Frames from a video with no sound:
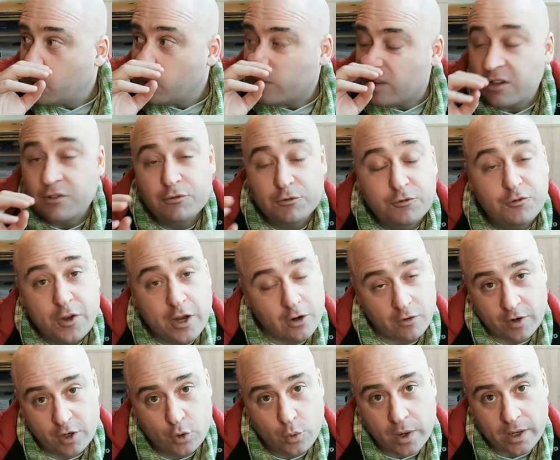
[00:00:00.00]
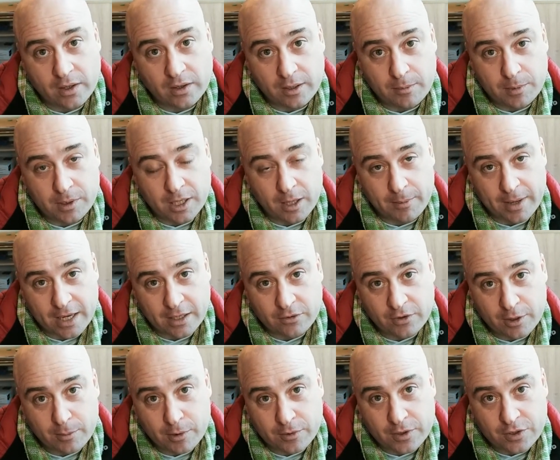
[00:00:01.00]
they very quickly become
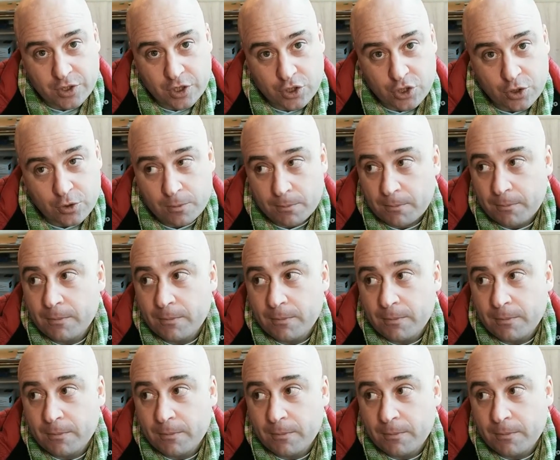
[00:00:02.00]
angry about this issue.